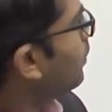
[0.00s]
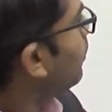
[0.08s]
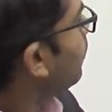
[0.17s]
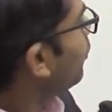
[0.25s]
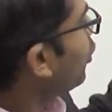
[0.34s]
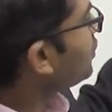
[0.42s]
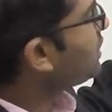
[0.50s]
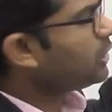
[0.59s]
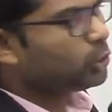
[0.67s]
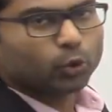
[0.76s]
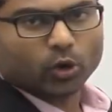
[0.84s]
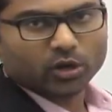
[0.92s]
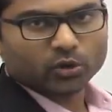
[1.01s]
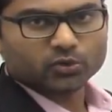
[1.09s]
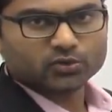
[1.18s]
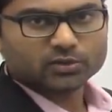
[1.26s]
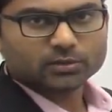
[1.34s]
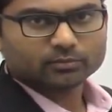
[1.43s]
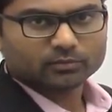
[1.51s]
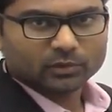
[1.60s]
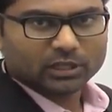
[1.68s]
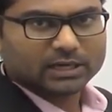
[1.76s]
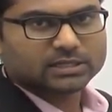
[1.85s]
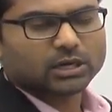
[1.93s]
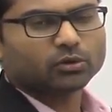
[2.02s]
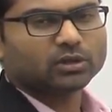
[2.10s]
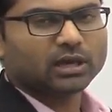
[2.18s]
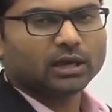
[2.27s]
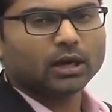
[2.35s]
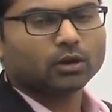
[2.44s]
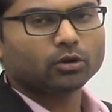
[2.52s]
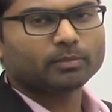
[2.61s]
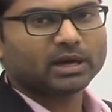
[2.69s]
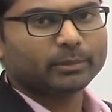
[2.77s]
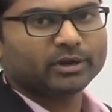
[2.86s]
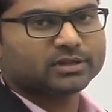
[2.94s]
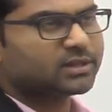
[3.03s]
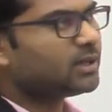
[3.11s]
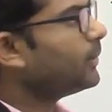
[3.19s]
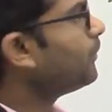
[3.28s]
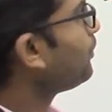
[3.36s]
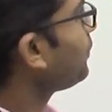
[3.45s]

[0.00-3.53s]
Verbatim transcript: more than two unknowns. Let's count the unknown parameters here.